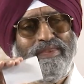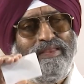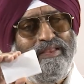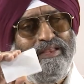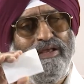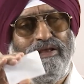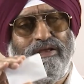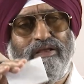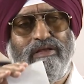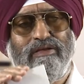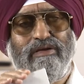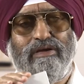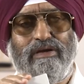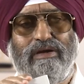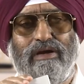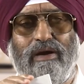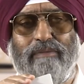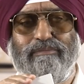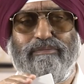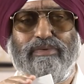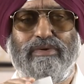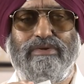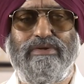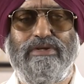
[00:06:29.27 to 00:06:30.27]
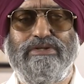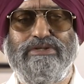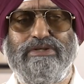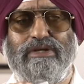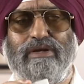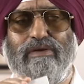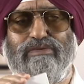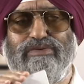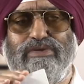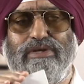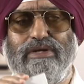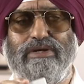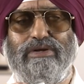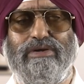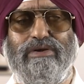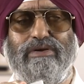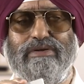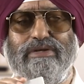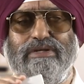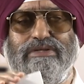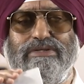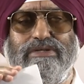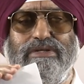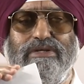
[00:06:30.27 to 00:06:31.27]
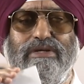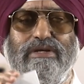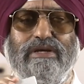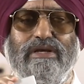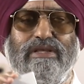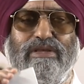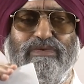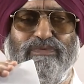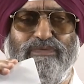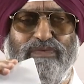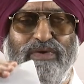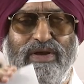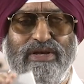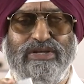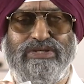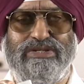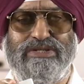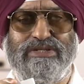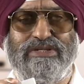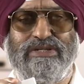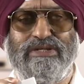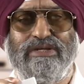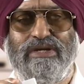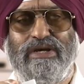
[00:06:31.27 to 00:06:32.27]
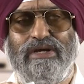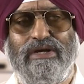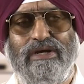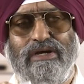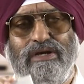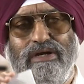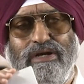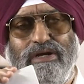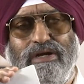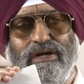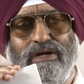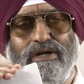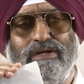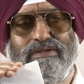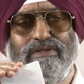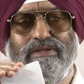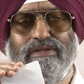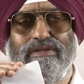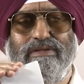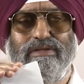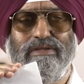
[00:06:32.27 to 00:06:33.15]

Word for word: the composition of security C is fixed uh,